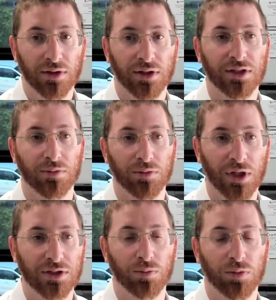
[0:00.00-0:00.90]
That's
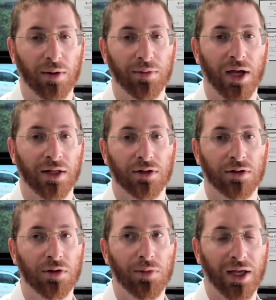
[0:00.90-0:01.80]
a problem.
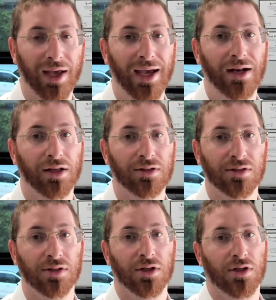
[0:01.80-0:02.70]
And the
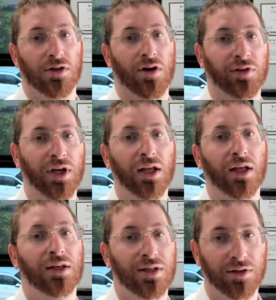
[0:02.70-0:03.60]
mechanics of getting
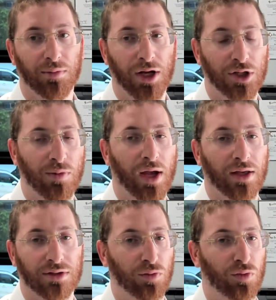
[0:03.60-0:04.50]
Excel to match your
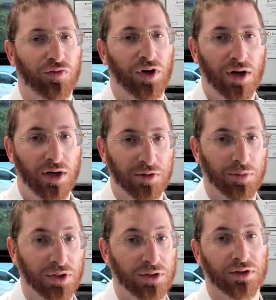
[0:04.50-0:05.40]
bank is very hard to
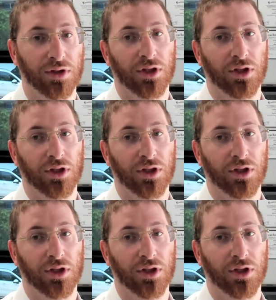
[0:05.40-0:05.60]
build.